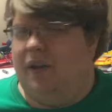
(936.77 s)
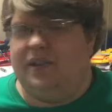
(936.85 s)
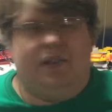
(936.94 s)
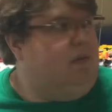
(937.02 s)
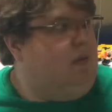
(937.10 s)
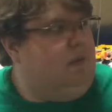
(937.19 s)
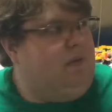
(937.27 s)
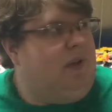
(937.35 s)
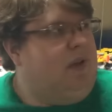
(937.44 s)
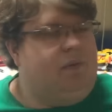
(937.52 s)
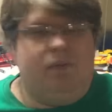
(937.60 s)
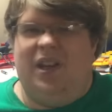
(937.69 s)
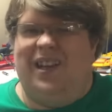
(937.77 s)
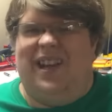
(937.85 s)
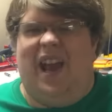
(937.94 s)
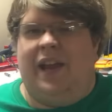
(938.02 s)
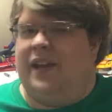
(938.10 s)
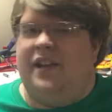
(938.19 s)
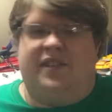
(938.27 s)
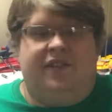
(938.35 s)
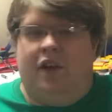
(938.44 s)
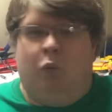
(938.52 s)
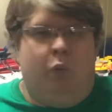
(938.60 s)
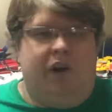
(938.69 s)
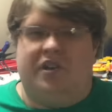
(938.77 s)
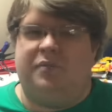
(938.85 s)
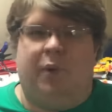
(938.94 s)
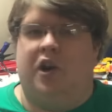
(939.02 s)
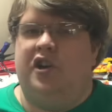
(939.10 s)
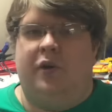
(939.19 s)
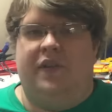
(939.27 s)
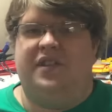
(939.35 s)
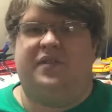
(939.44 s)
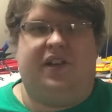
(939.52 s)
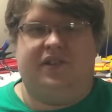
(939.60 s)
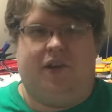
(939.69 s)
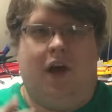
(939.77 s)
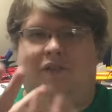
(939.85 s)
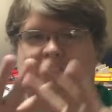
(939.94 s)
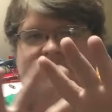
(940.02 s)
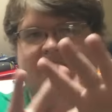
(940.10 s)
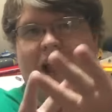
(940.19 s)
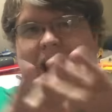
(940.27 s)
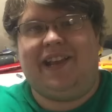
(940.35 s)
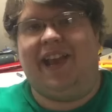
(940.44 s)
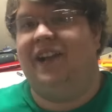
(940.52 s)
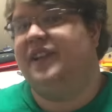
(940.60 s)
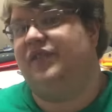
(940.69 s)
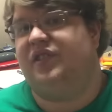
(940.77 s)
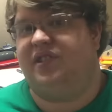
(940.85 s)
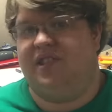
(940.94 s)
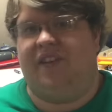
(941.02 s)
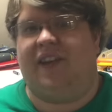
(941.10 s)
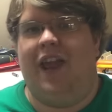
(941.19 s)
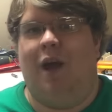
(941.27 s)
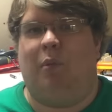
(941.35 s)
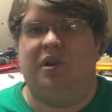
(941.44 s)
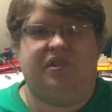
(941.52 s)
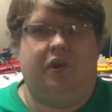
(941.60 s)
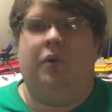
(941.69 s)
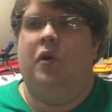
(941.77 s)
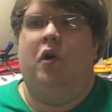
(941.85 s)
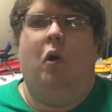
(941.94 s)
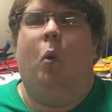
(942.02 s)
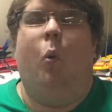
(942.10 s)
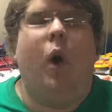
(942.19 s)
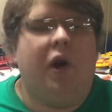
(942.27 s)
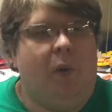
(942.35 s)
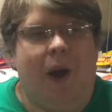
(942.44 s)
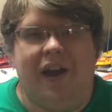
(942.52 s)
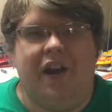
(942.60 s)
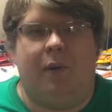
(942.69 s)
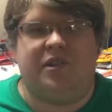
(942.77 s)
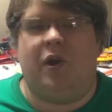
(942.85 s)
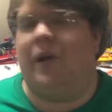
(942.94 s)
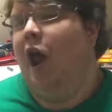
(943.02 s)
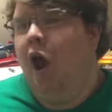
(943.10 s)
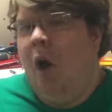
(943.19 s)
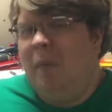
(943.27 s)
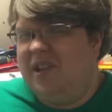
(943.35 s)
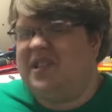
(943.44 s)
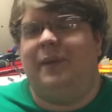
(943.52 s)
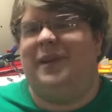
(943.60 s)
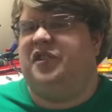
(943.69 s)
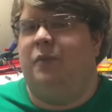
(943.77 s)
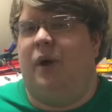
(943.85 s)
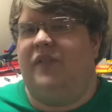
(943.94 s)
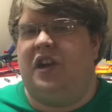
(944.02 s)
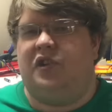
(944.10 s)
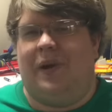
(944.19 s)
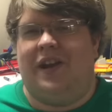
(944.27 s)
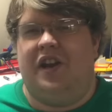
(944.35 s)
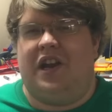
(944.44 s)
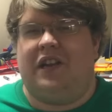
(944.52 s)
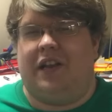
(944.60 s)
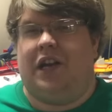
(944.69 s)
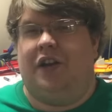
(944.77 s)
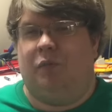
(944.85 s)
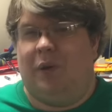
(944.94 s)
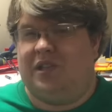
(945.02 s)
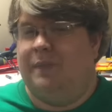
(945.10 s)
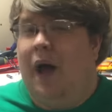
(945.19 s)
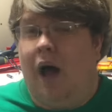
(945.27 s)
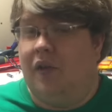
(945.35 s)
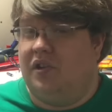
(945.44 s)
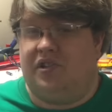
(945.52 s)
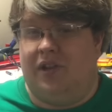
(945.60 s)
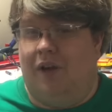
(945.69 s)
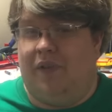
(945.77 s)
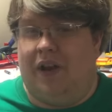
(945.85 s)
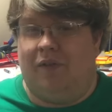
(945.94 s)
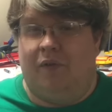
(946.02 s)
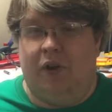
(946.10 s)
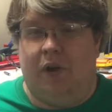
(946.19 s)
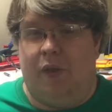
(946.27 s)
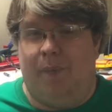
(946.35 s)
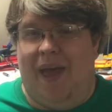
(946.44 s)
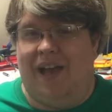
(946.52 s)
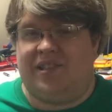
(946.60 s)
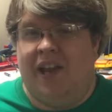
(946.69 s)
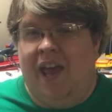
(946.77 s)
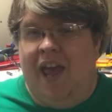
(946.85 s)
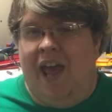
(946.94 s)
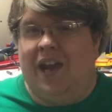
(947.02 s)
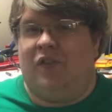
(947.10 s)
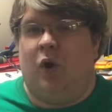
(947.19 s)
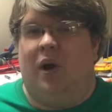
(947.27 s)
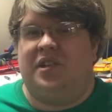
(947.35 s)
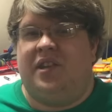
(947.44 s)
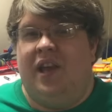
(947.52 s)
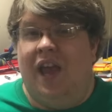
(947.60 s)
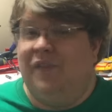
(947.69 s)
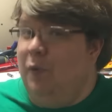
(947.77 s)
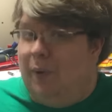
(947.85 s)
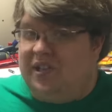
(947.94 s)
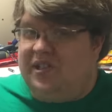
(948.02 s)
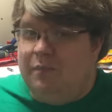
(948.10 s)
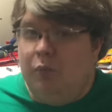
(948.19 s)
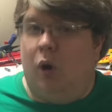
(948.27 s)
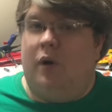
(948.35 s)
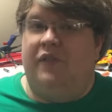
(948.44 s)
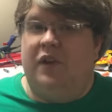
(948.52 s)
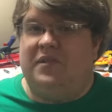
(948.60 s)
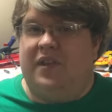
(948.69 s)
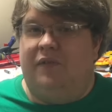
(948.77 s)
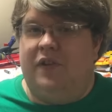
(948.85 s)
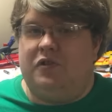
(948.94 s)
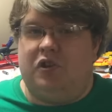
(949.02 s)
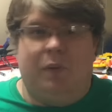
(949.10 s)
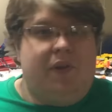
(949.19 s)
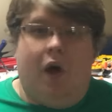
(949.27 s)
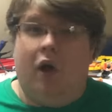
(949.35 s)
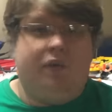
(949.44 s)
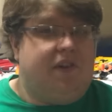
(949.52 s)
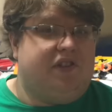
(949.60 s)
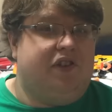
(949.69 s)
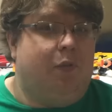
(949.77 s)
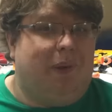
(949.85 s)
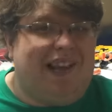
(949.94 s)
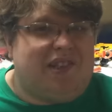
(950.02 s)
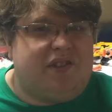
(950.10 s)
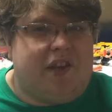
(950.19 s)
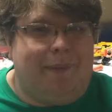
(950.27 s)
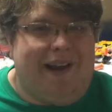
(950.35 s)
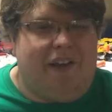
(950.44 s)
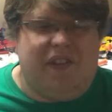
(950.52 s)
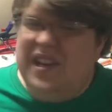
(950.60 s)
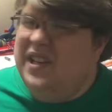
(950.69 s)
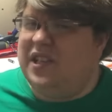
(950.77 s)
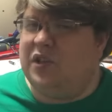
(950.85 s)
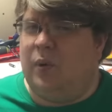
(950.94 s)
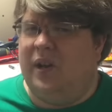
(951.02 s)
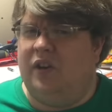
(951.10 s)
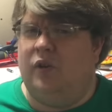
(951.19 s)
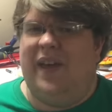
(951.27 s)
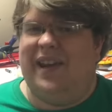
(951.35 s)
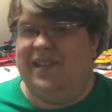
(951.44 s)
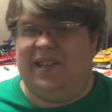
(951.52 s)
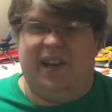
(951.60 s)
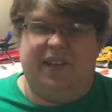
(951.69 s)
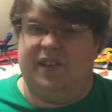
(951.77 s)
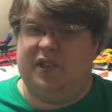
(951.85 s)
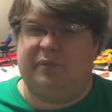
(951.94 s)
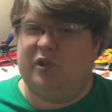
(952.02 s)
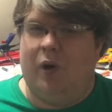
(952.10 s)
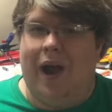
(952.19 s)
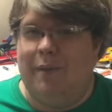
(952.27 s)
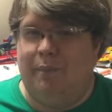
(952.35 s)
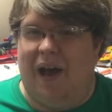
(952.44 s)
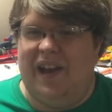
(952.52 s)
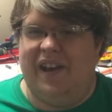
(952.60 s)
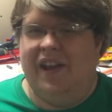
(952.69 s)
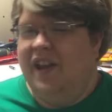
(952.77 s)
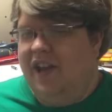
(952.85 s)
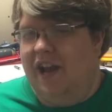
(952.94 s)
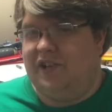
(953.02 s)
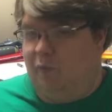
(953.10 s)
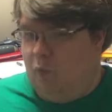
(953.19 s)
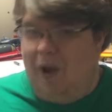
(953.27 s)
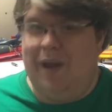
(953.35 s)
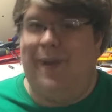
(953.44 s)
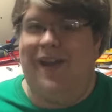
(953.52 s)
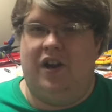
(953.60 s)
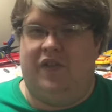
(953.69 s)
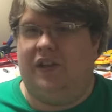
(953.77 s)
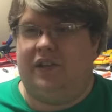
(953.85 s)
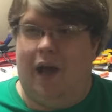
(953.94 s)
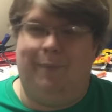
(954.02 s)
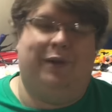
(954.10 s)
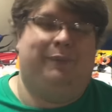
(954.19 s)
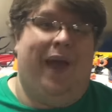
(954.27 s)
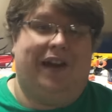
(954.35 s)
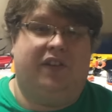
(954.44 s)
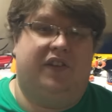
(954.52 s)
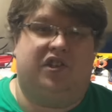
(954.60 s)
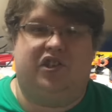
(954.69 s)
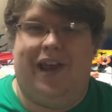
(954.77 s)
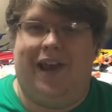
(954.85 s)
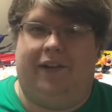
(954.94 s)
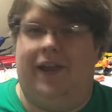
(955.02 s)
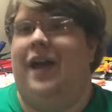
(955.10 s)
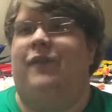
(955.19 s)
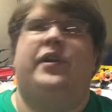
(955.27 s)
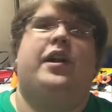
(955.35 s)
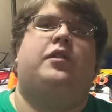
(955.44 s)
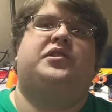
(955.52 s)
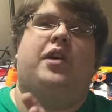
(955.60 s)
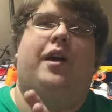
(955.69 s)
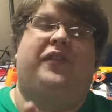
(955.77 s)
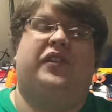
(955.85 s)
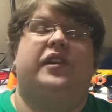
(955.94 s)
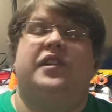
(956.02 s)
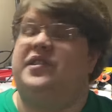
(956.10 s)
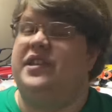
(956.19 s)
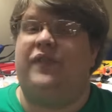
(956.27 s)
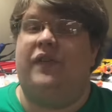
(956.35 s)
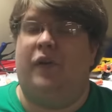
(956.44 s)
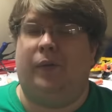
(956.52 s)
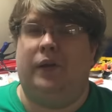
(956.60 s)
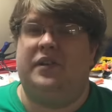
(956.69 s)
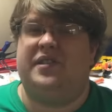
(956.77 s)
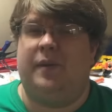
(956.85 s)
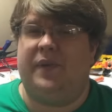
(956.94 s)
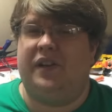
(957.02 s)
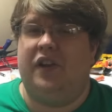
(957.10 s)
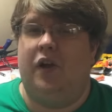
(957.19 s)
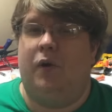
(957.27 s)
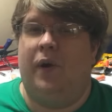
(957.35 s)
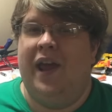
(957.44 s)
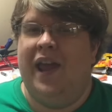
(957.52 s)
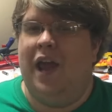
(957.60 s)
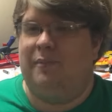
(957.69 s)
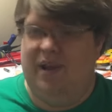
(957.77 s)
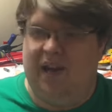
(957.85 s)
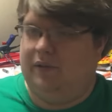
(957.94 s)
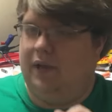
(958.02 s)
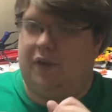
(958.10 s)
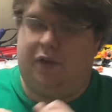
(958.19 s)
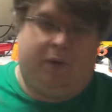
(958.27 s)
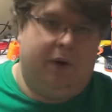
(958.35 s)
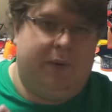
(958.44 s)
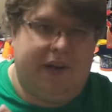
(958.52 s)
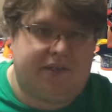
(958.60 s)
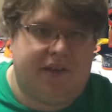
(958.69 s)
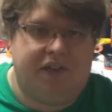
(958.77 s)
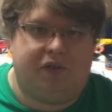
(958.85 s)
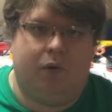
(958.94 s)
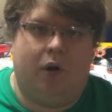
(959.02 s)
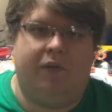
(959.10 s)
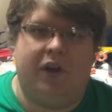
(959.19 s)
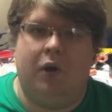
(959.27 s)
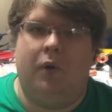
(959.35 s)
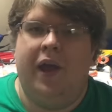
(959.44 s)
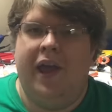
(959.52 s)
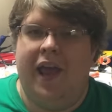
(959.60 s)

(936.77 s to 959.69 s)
It's the weirdest part doing this because obviously I can't even see the camera, so what do I know what's going on? There's going to be two more videos right here you can click on to watch some other stuff that I've reviewed in the past. And of course, if you want to see more reviews in the future with all these new blasters coming out, the easiest way to do that is to hit the subscribe button. It's way better than coming back to this channel every so often and see if I've uploaded something new and being like 3 weeks late to a review.